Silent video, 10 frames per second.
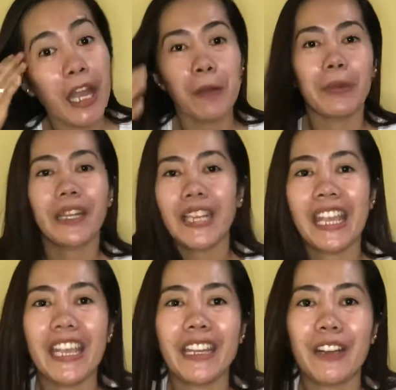Parang
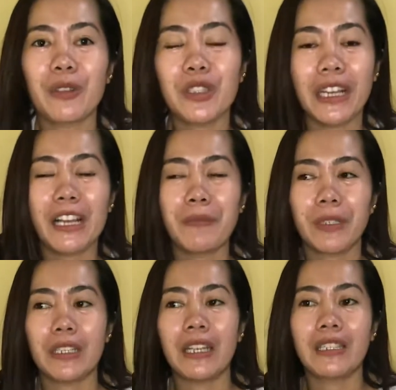nahihiyan ako sa
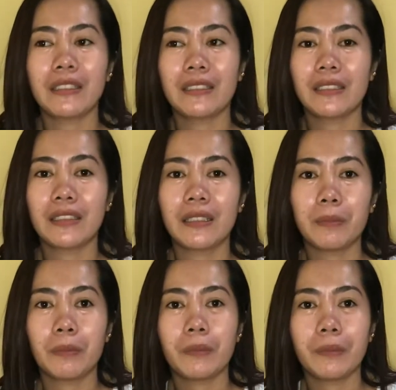camera.
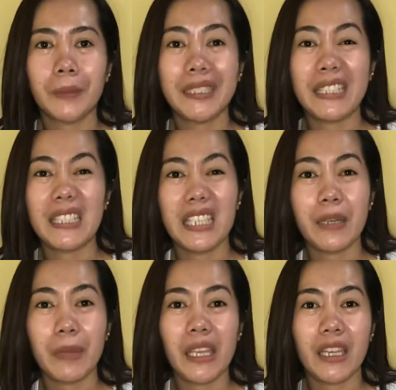Pasensya na,
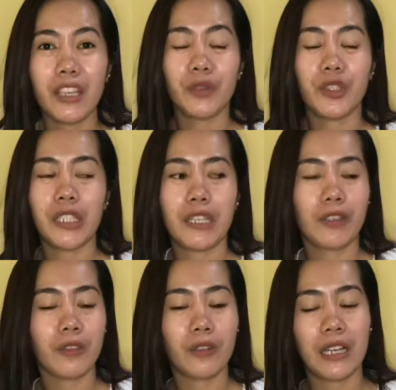maingay yung chair
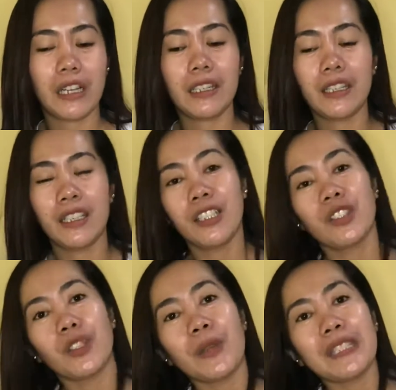ko ha.
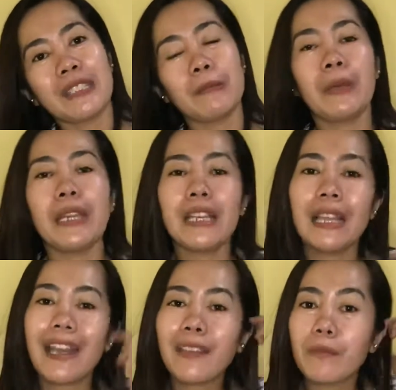So, it's been
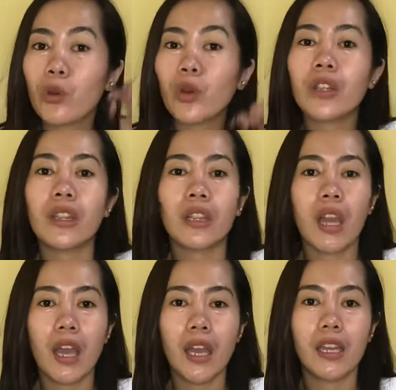like more
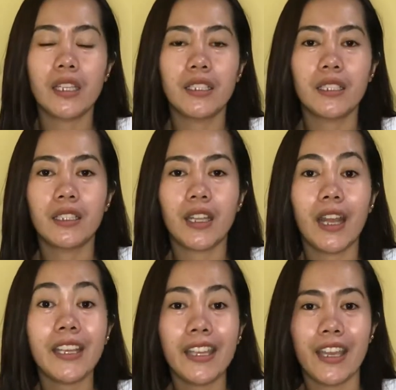than a
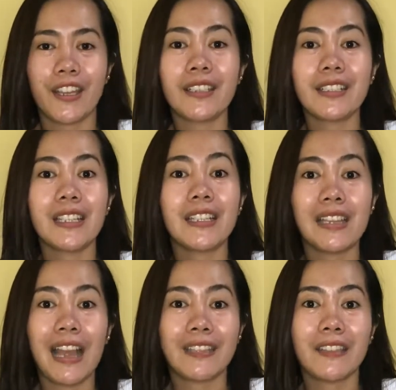year since
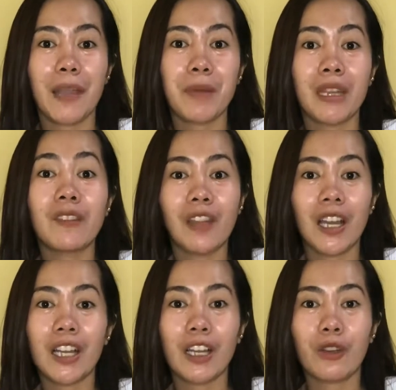last time na
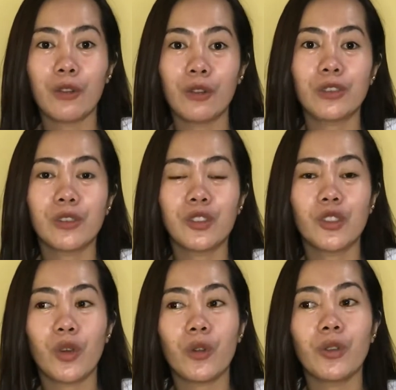nag-vlog ako.
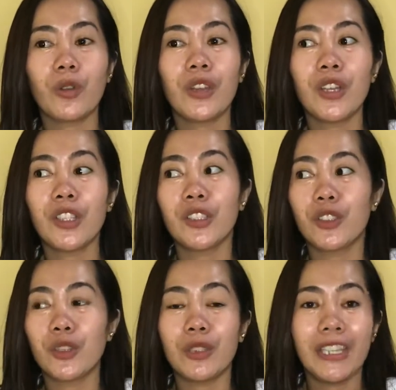So,
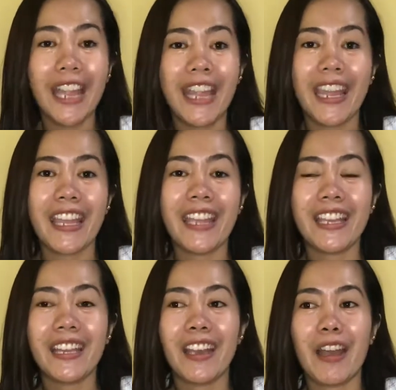
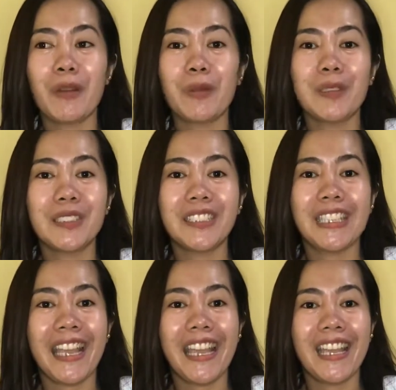today, I will
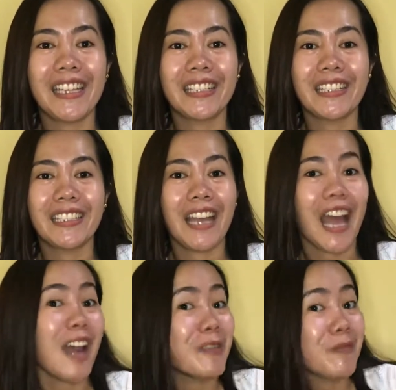say,
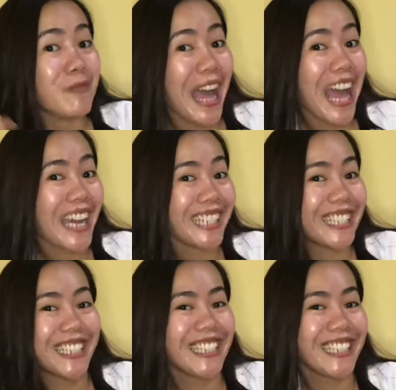back.